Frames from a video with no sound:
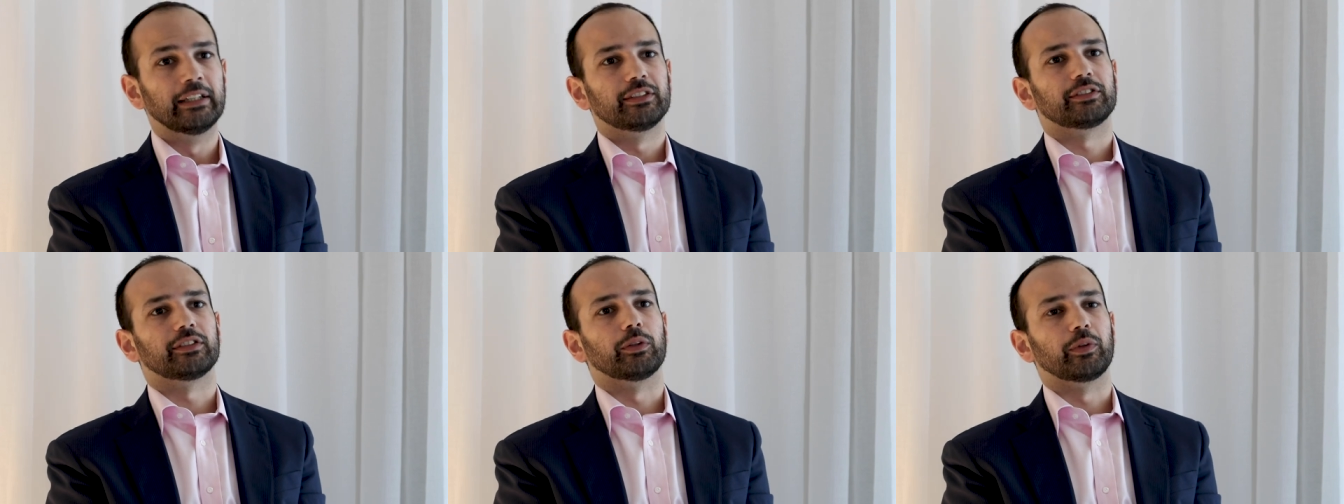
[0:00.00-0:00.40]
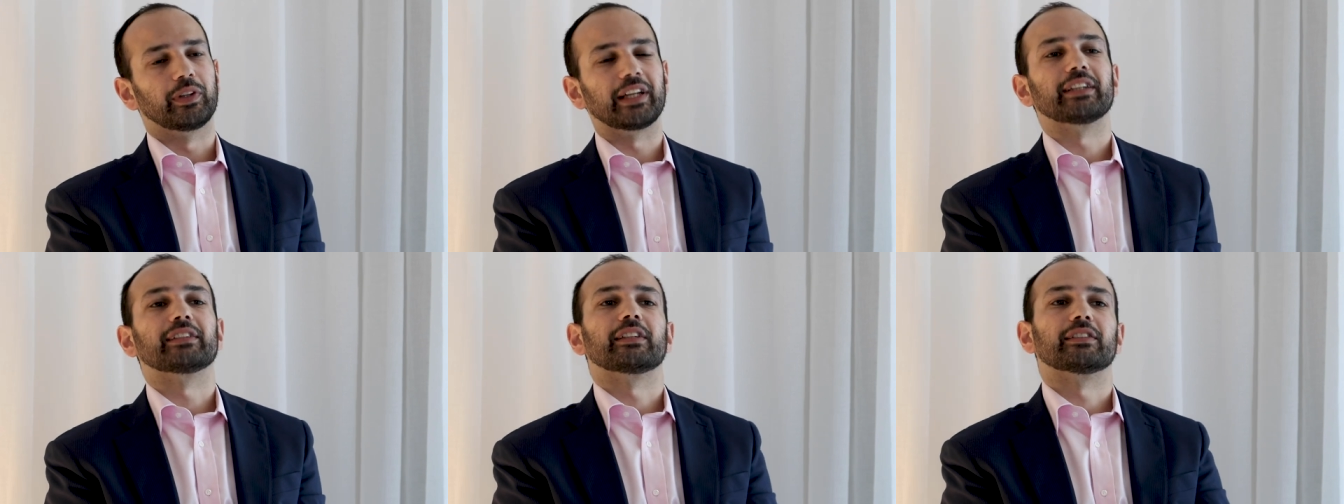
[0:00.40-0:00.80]
So
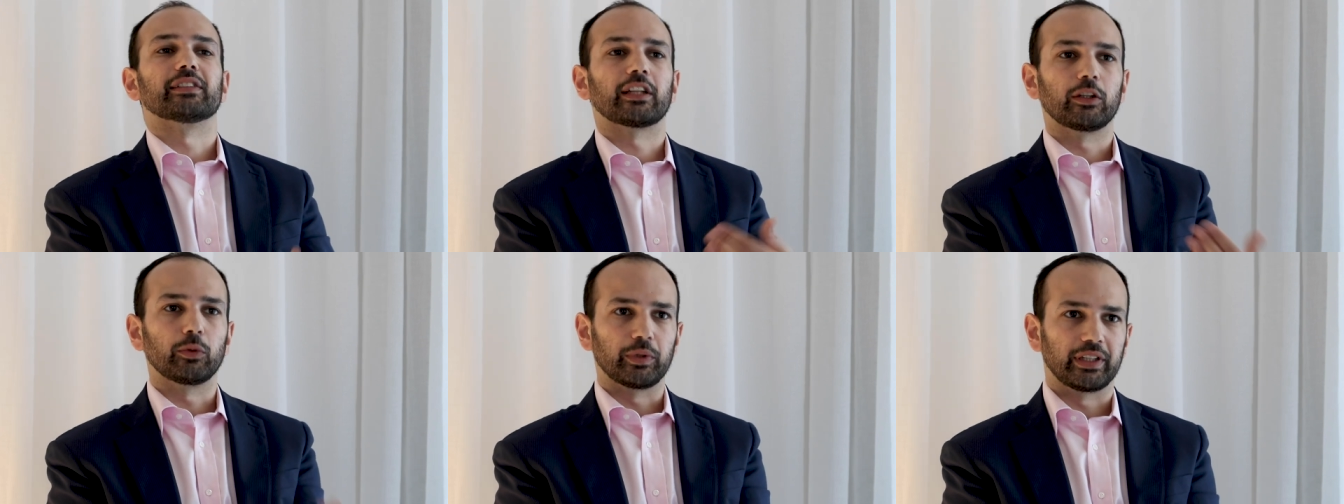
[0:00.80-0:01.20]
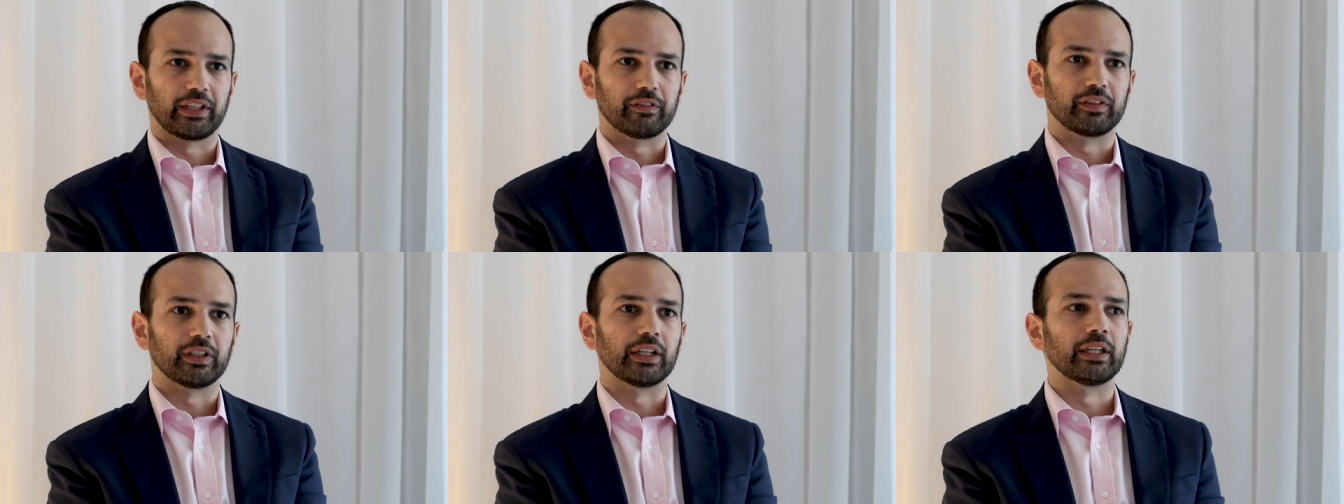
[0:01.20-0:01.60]
that is exactly what
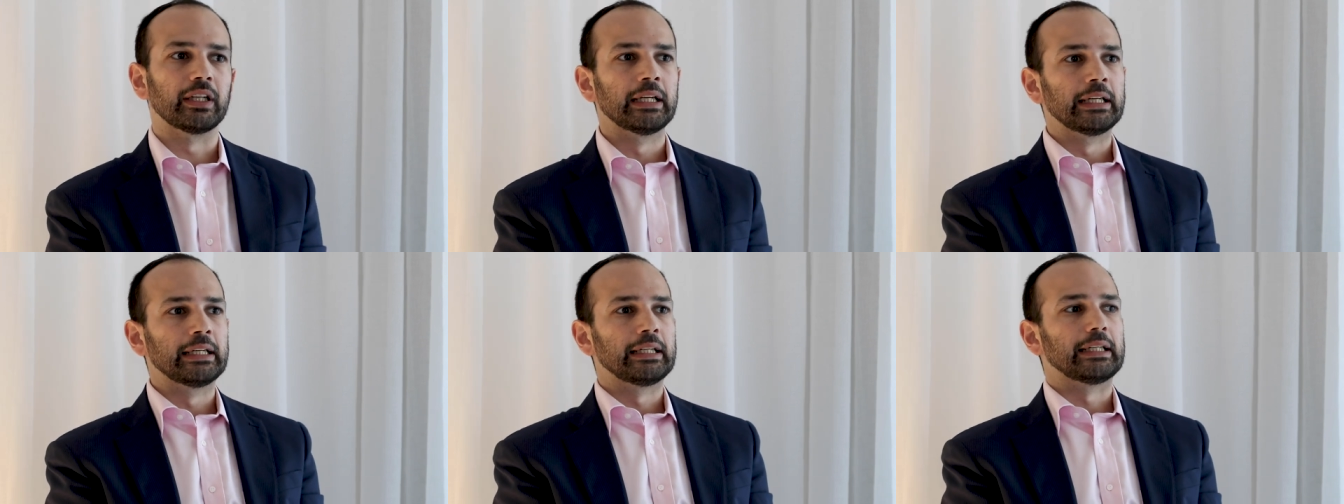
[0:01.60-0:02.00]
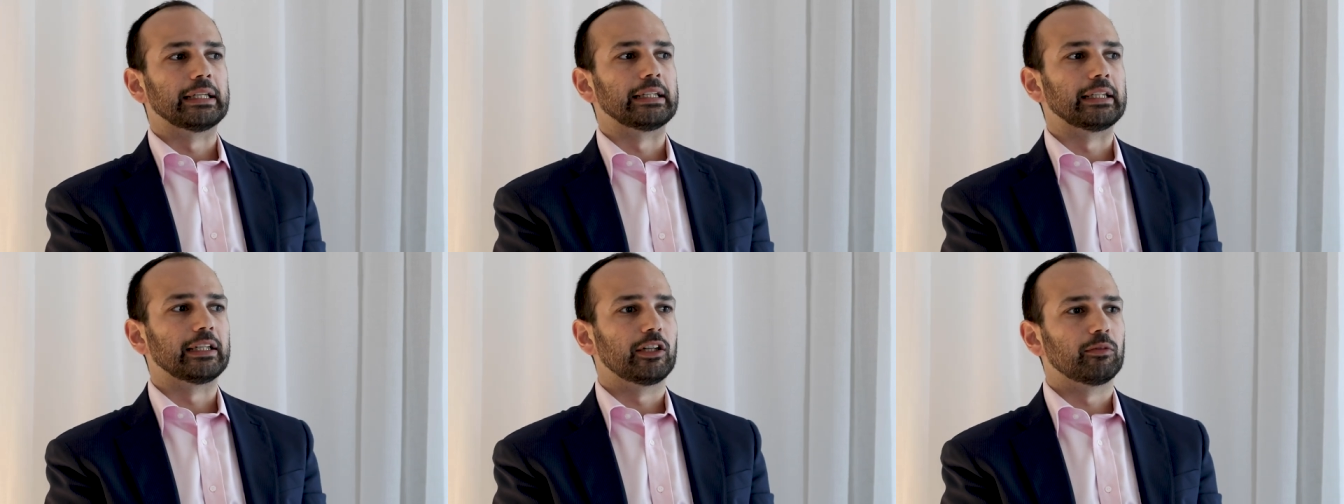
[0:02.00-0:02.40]
they've done.
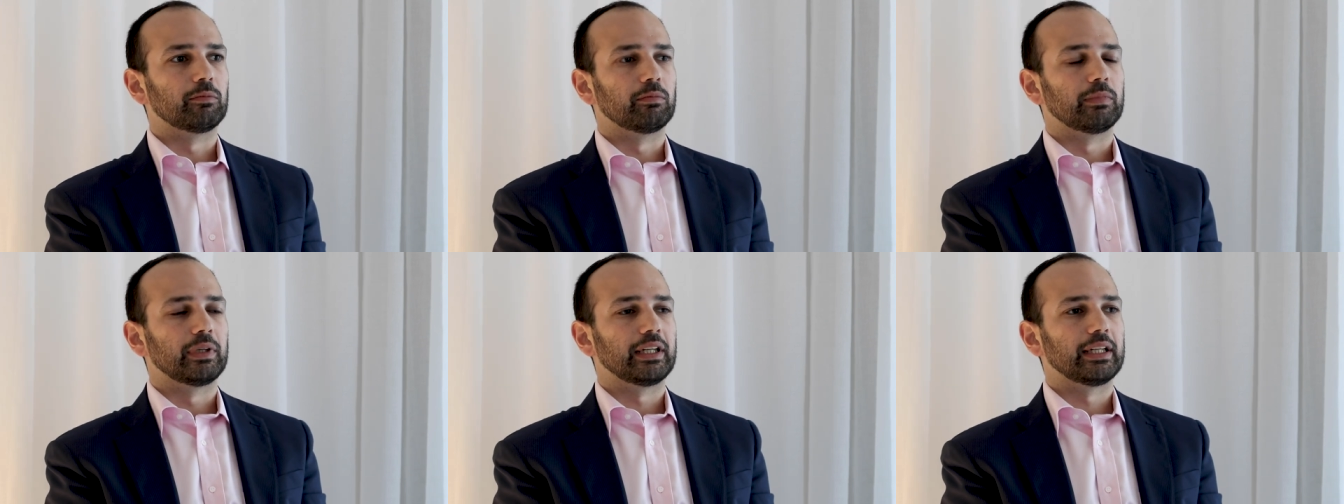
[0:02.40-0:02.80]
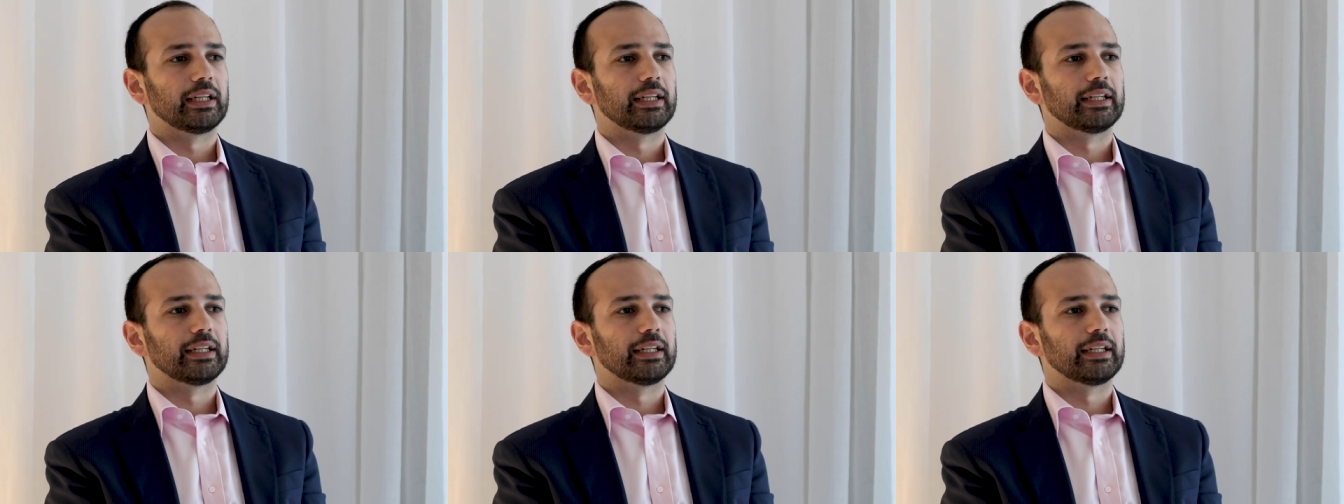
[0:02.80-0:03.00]
Um,